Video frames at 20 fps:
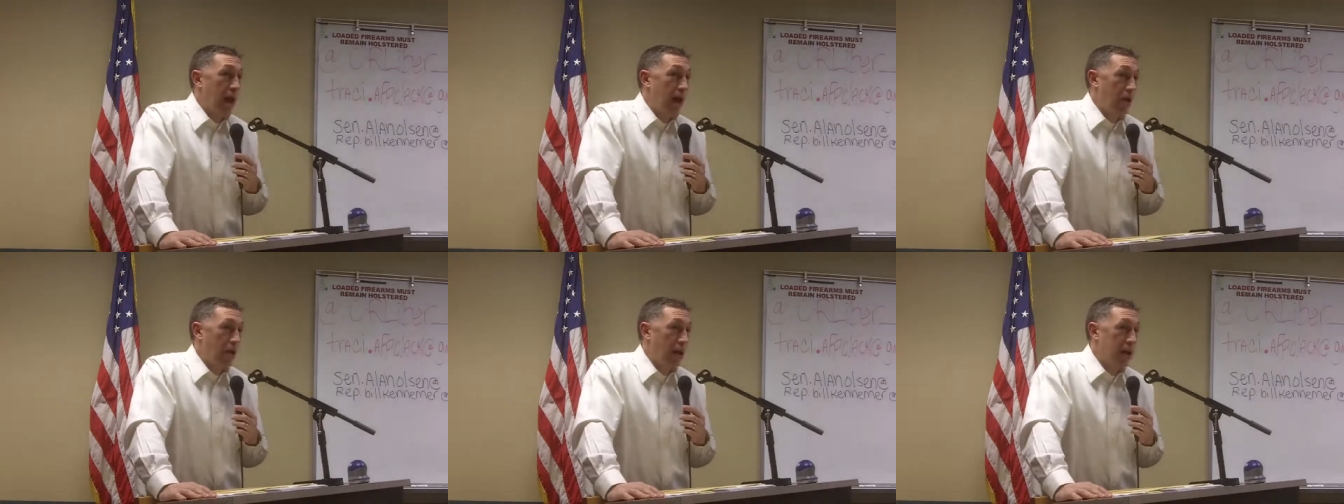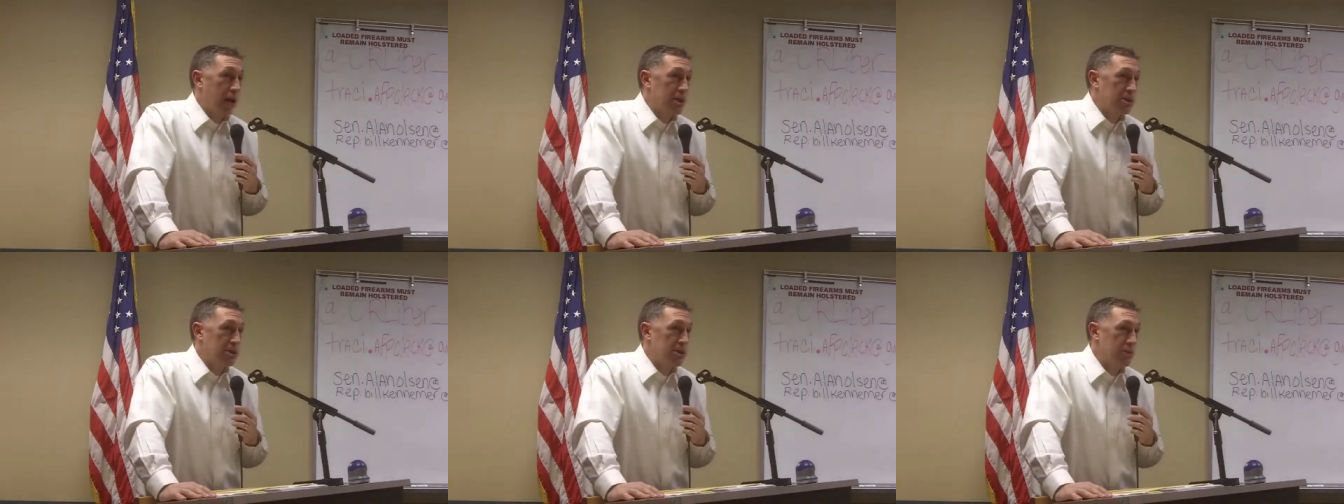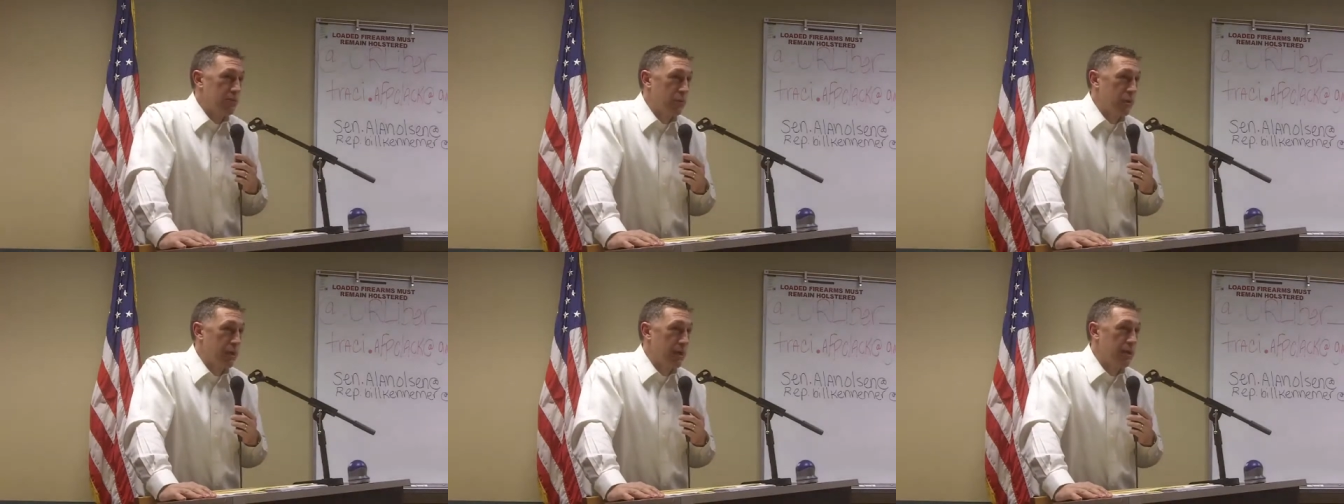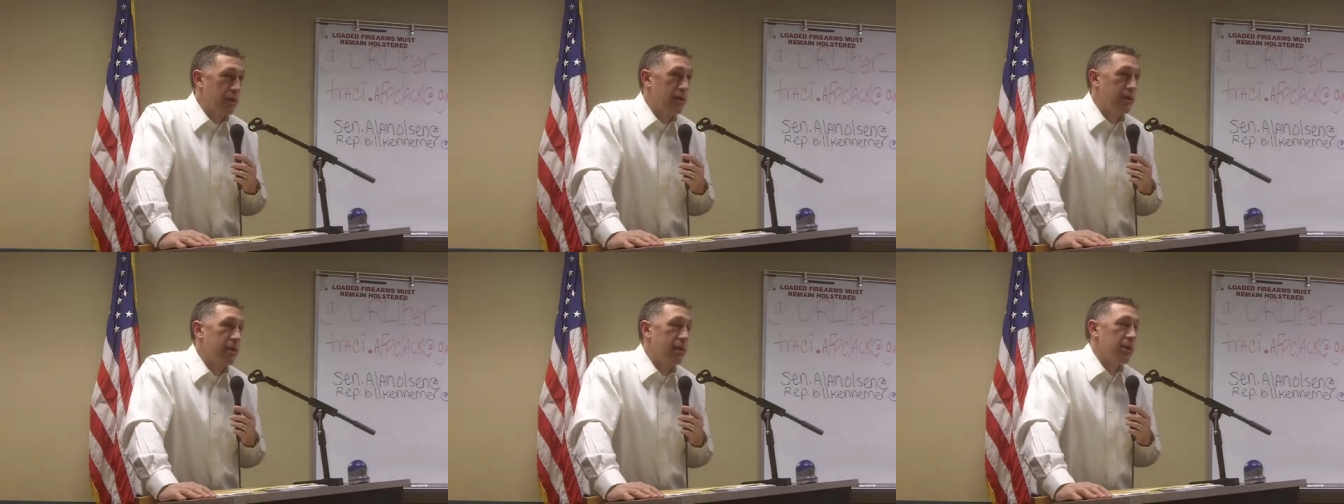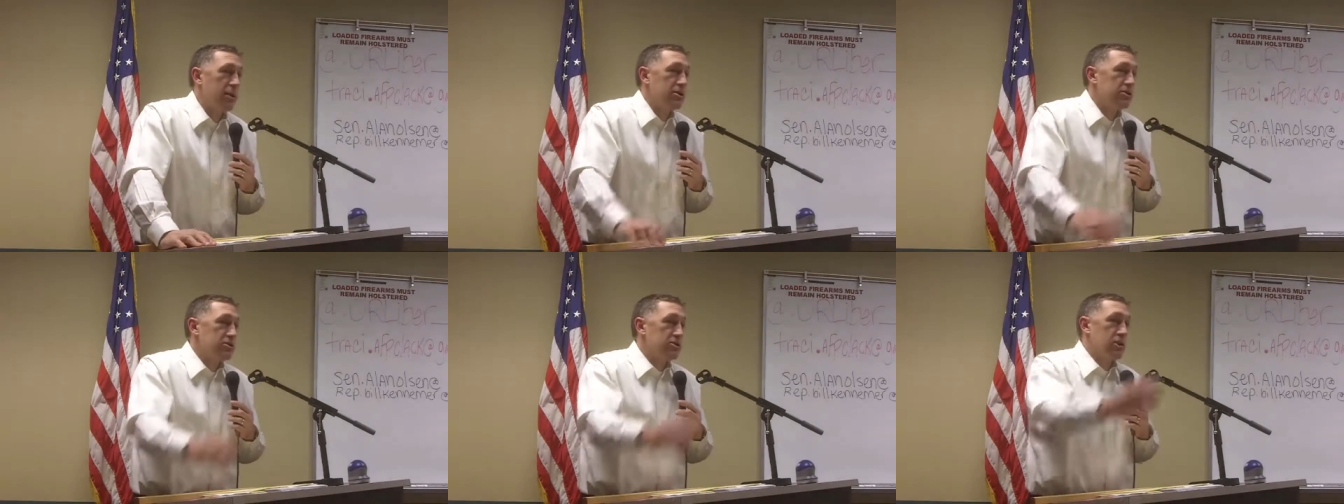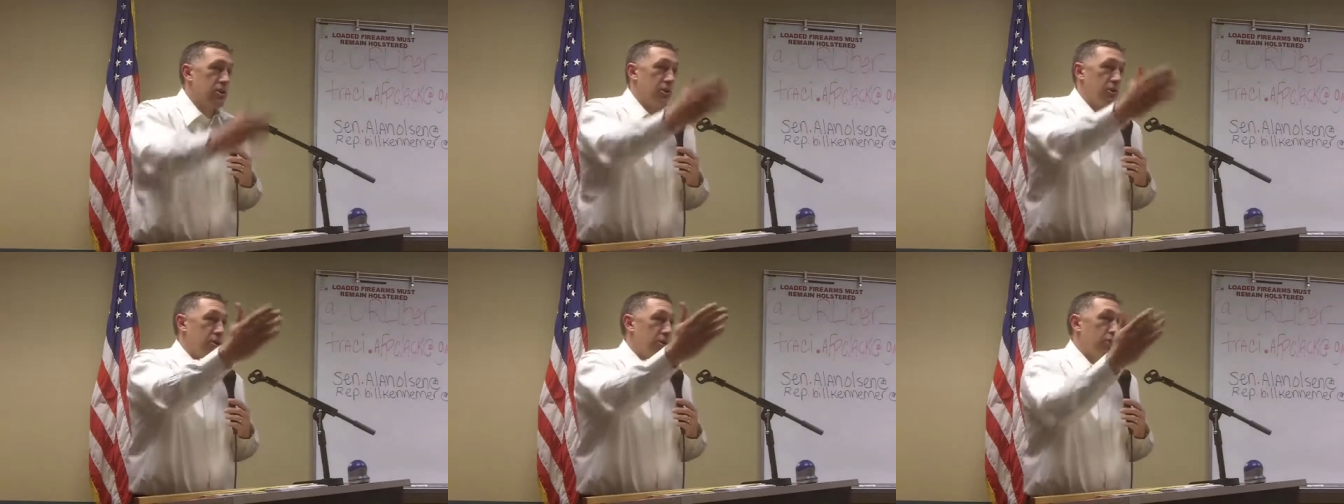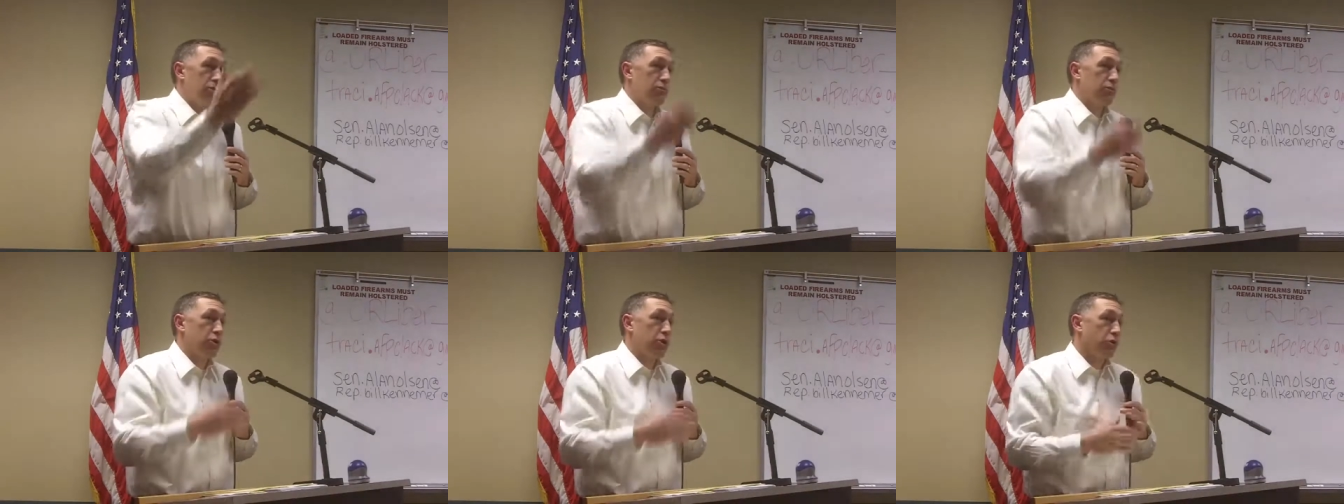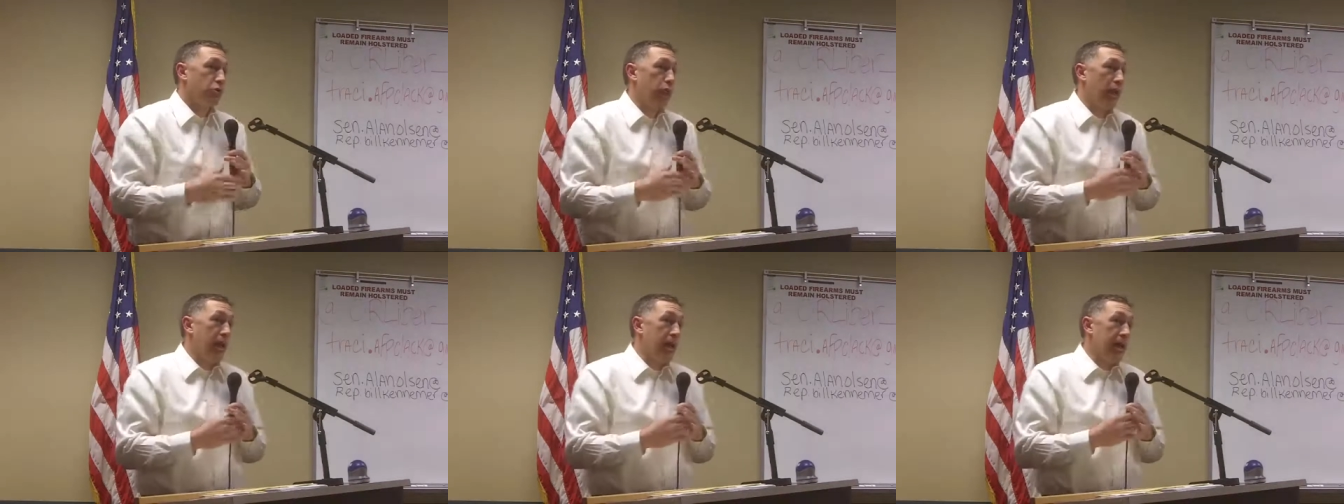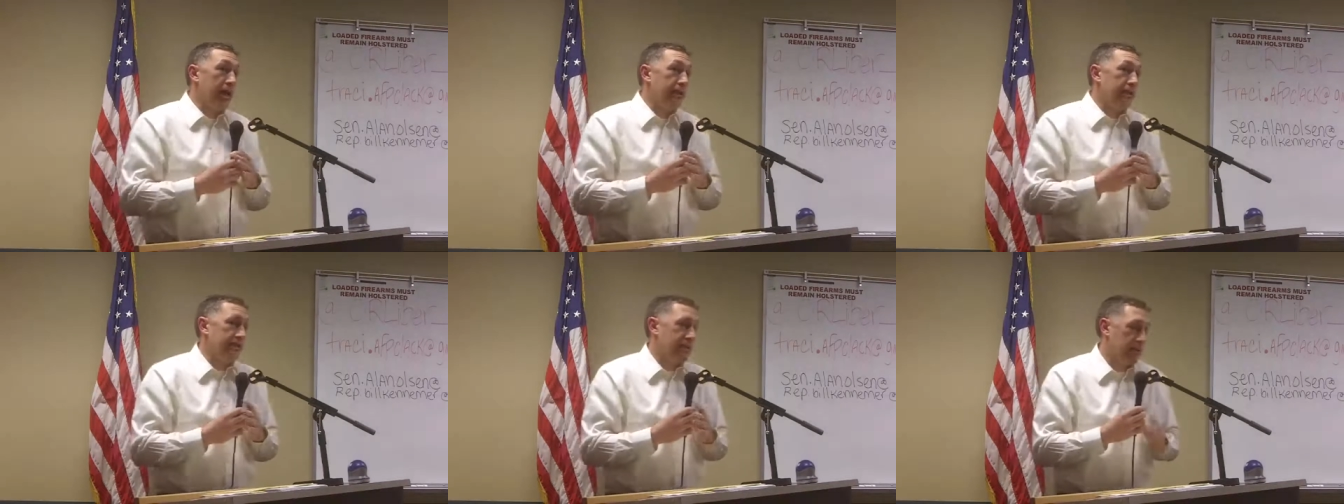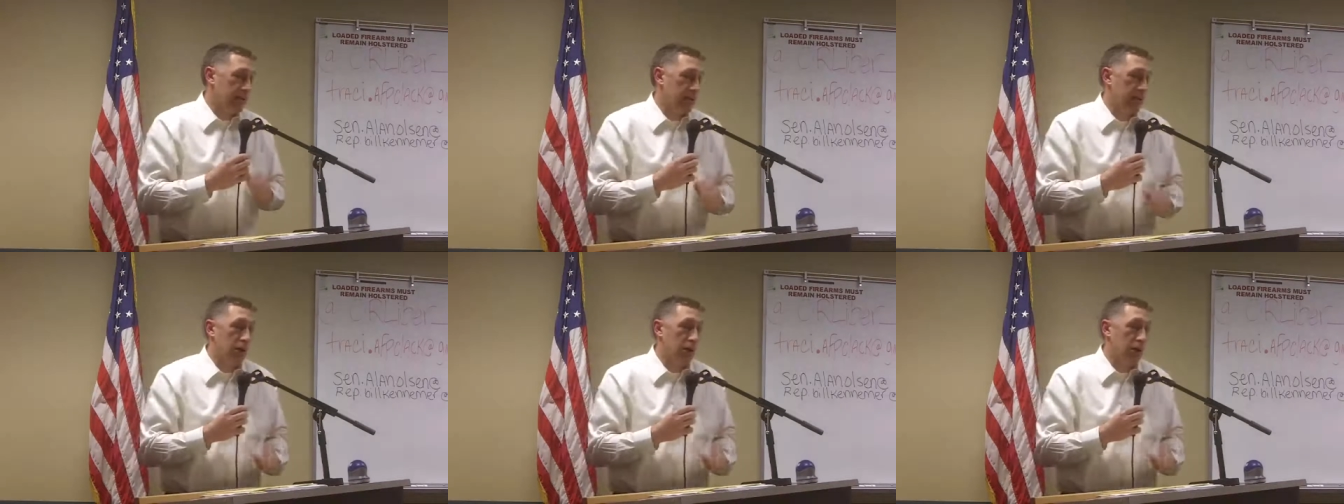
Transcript: how to actually win. Mm-hmm. So you're you're right.